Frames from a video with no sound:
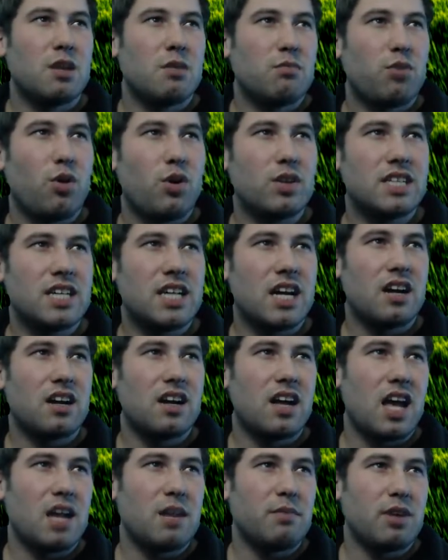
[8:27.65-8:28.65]
Poison down an
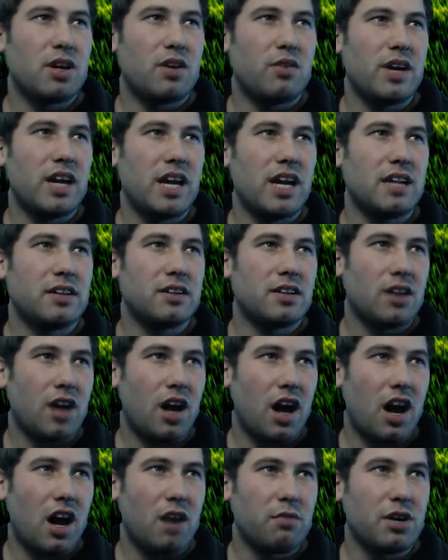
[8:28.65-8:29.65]
enemy queen.
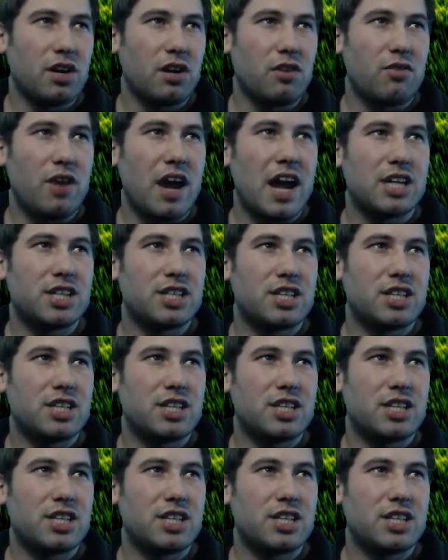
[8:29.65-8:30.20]
I'm going to rage